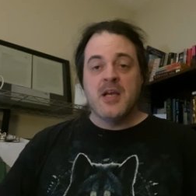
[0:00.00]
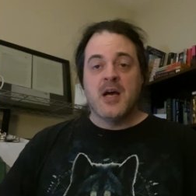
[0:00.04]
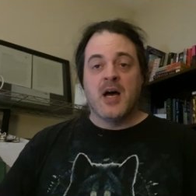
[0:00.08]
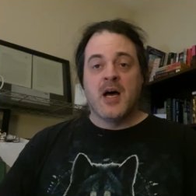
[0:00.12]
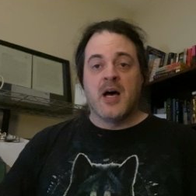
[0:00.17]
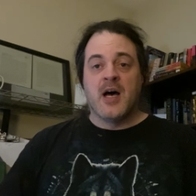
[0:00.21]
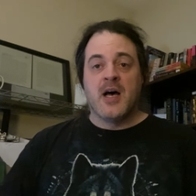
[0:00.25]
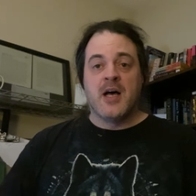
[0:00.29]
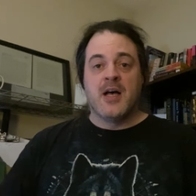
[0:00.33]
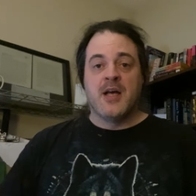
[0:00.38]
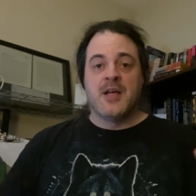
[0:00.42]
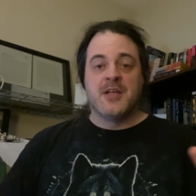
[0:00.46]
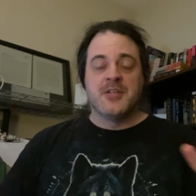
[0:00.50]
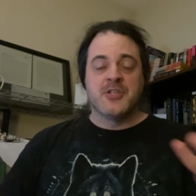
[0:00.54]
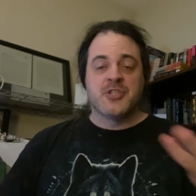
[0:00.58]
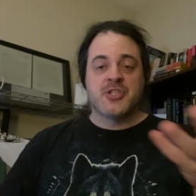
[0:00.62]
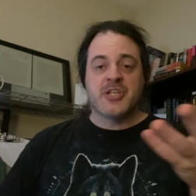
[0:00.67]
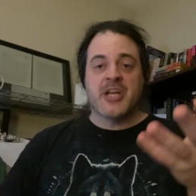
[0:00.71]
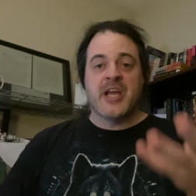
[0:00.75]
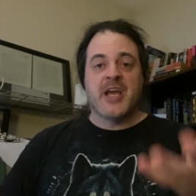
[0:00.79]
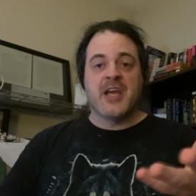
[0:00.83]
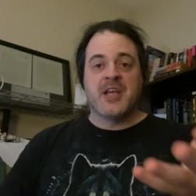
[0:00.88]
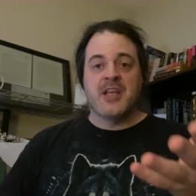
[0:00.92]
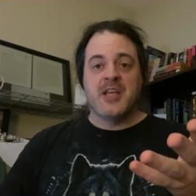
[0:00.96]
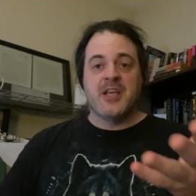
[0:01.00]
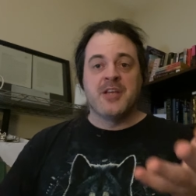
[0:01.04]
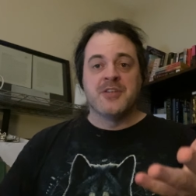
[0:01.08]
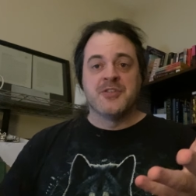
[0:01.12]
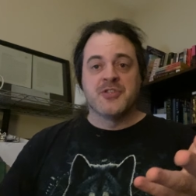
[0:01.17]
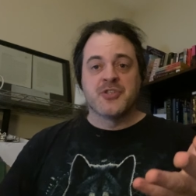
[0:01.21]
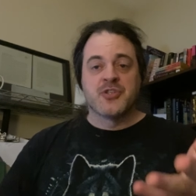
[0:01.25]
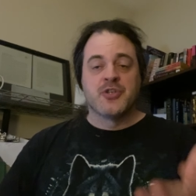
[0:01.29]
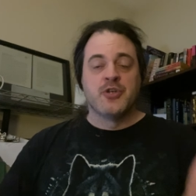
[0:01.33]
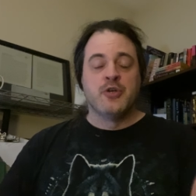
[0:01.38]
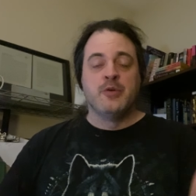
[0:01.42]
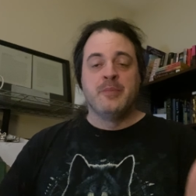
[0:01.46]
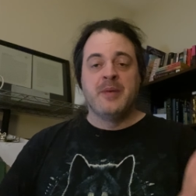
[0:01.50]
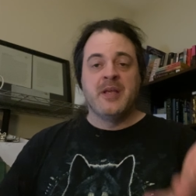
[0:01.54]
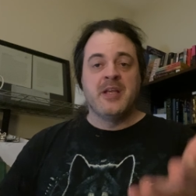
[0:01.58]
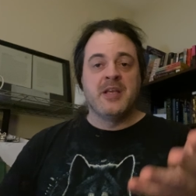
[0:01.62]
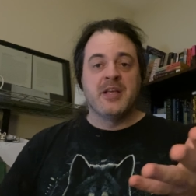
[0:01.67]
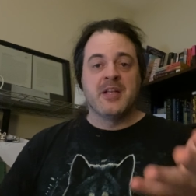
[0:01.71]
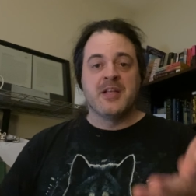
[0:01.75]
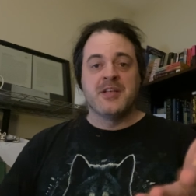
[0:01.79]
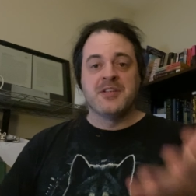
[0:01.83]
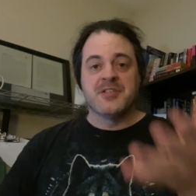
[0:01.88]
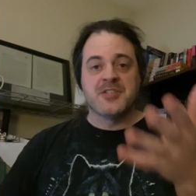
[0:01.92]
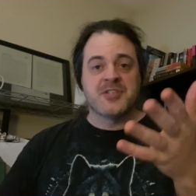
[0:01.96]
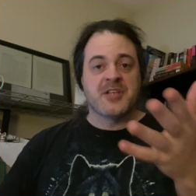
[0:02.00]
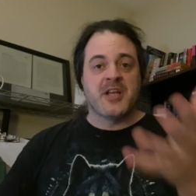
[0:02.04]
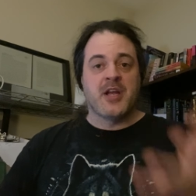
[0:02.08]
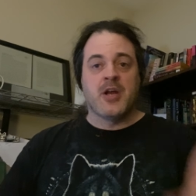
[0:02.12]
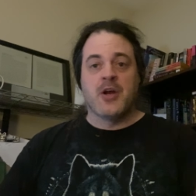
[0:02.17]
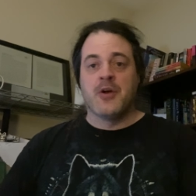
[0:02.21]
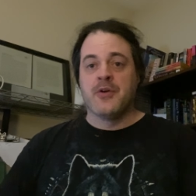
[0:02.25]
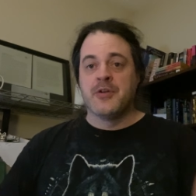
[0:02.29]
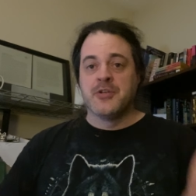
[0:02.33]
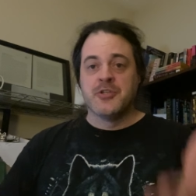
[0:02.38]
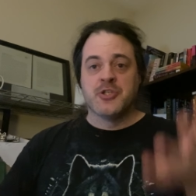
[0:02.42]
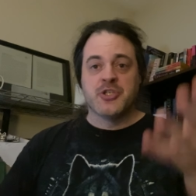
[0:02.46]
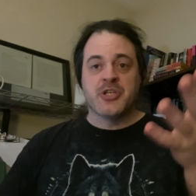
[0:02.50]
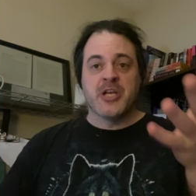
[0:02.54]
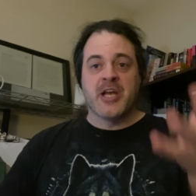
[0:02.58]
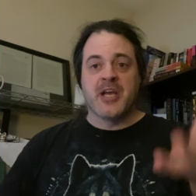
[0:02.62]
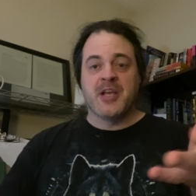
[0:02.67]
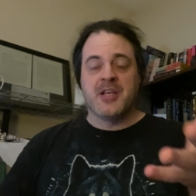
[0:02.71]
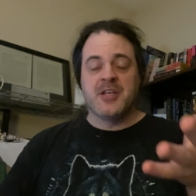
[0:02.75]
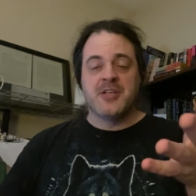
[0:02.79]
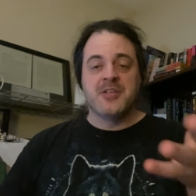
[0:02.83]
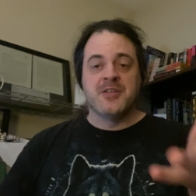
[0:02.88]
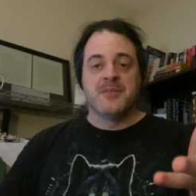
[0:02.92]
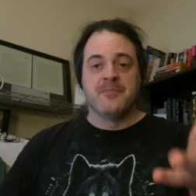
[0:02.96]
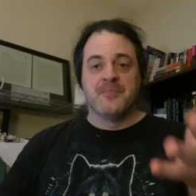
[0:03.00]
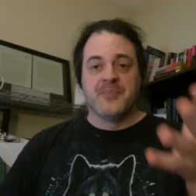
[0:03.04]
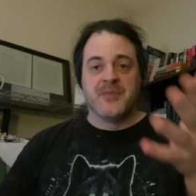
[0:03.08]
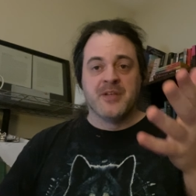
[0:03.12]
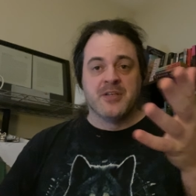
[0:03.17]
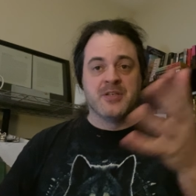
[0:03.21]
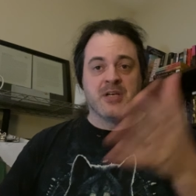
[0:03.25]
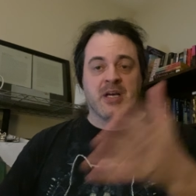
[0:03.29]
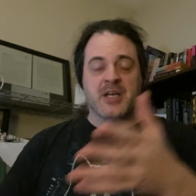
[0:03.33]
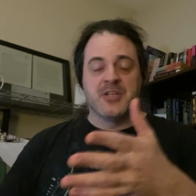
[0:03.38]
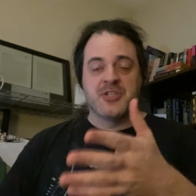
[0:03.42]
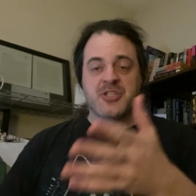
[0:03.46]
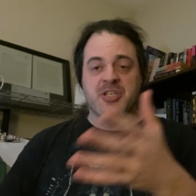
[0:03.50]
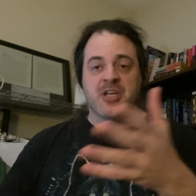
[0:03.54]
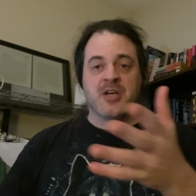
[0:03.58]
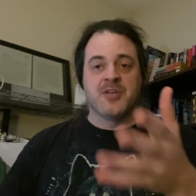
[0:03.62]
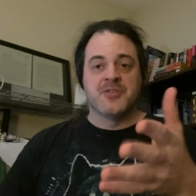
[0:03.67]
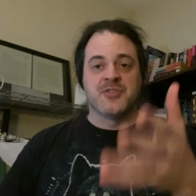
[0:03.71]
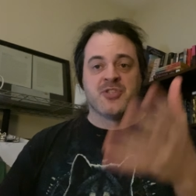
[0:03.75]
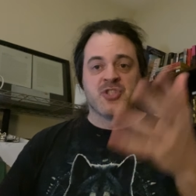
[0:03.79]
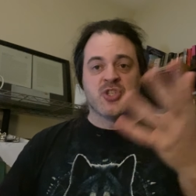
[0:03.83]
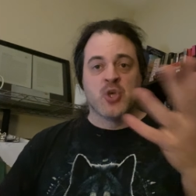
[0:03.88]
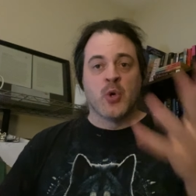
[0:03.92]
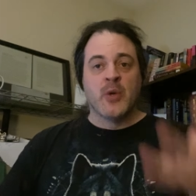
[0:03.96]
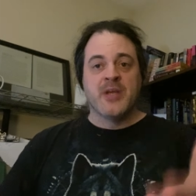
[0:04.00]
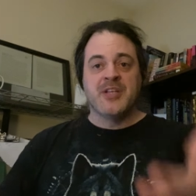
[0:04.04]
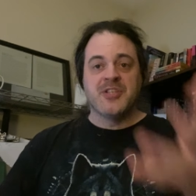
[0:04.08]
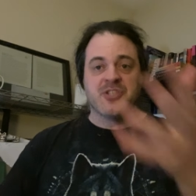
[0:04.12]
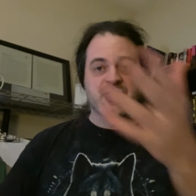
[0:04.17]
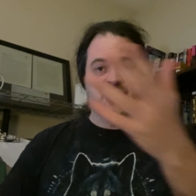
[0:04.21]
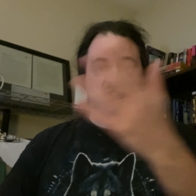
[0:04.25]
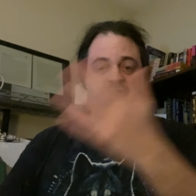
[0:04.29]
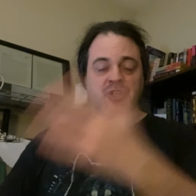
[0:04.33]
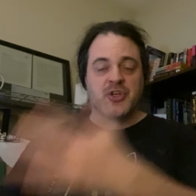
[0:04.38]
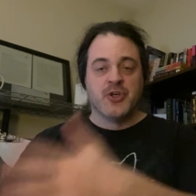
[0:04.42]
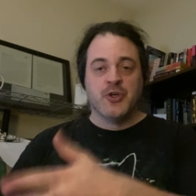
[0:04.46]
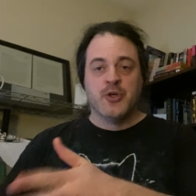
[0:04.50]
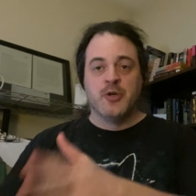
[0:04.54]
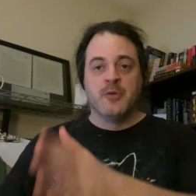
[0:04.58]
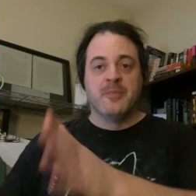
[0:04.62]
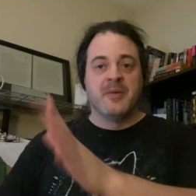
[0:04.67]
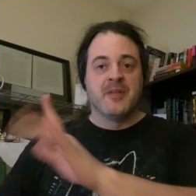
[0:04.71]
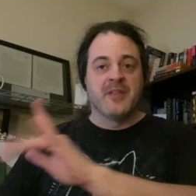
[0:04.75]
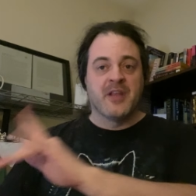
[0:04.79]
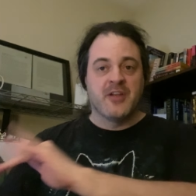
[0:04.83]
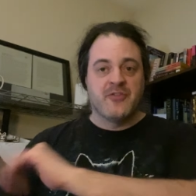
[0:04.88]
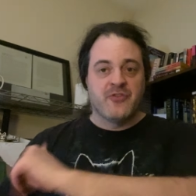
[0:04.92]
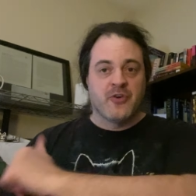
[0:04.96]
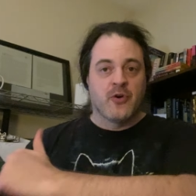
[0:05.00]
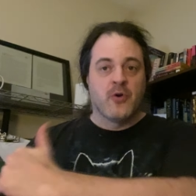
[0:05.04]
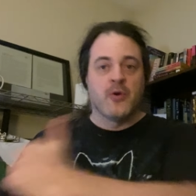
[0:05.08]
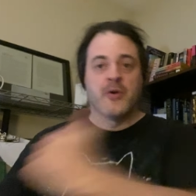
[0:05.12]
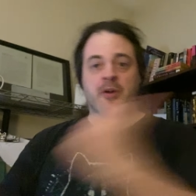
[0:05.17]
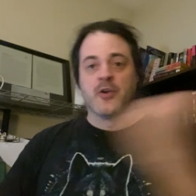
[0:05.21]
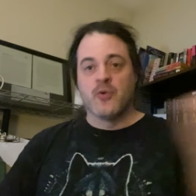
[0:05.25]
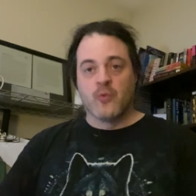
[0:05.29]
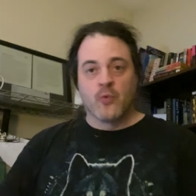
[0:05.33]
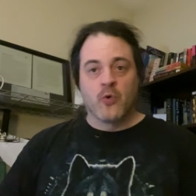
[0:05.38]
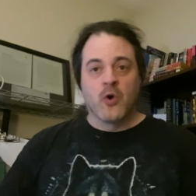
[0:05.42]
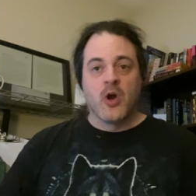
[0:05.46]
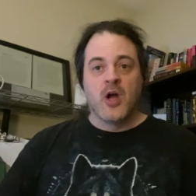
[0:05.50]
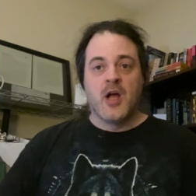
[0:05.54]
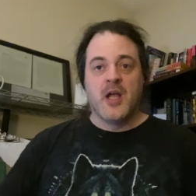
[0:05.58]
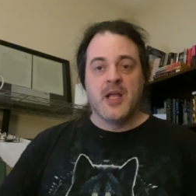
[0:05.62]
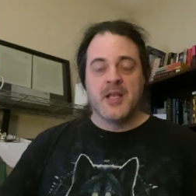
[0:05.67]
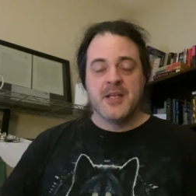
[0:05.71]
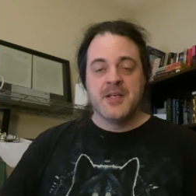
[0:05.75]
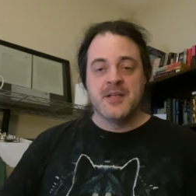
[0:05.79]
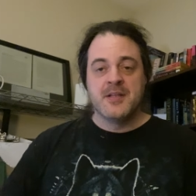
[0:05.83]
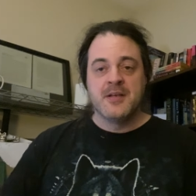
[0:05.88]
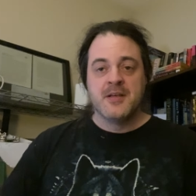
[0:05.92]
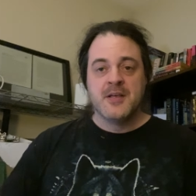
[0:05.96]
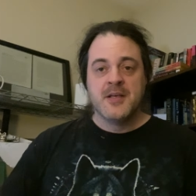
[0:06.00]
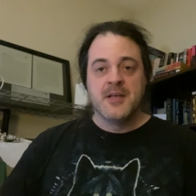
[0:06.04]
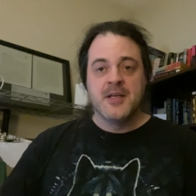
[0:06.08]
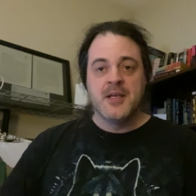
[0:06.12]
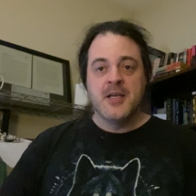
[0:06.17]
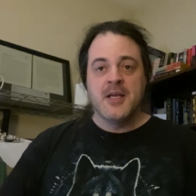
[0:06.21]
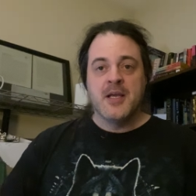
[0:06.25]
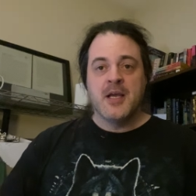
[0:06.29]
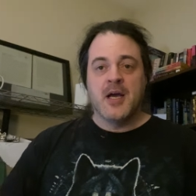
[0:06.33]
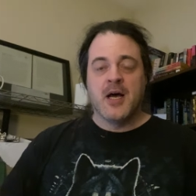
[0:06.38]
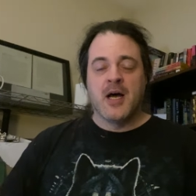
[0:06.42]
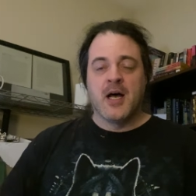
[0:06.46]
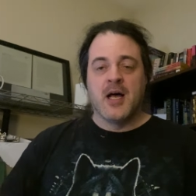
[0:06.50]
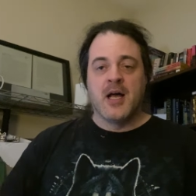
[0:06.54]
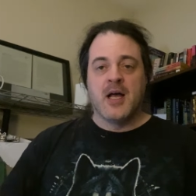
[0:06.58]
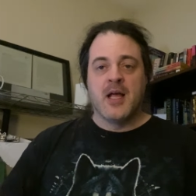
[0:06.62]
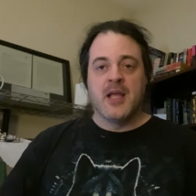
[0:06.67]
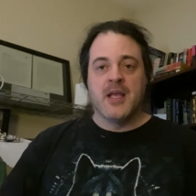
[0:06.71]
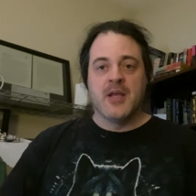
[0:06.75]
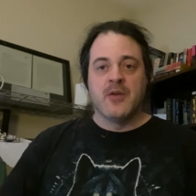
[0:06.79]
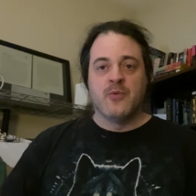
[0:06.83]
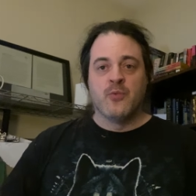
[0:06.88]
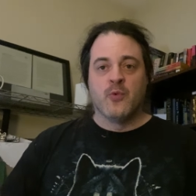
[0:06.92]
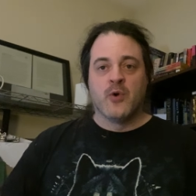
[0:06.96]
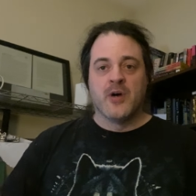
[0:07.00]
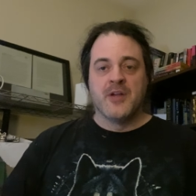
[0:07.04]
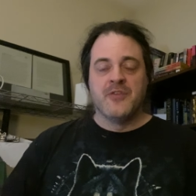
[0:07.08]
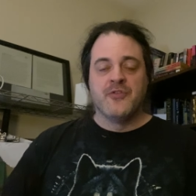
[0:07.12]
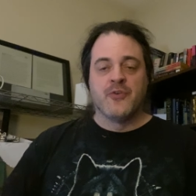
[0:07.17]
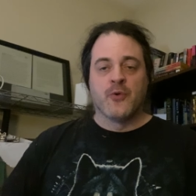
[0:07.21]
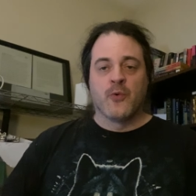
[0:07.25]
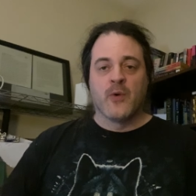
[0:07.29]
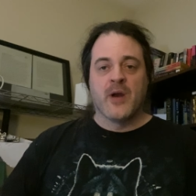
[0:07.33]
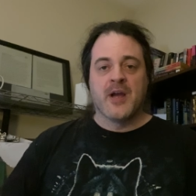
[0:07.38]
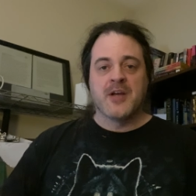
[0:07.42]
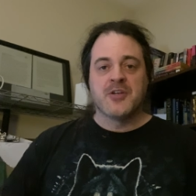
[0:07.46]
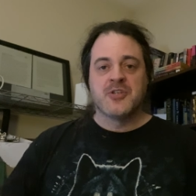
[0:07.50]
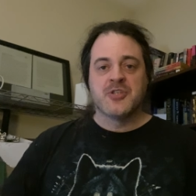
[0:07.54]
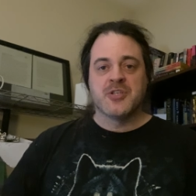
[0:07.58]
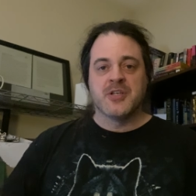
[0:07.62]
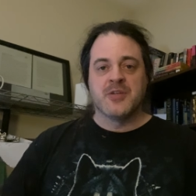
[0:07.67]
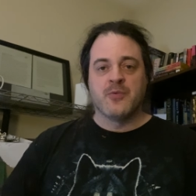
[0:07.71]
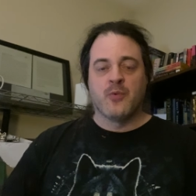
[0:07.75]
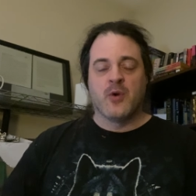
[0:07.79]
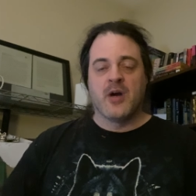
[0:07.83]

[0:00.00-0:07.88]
uh, Shaggy and Scooby getting scared, and Shaggy uh, shouts "Zoink, Scoob!" and they turn and run uh, in one direction.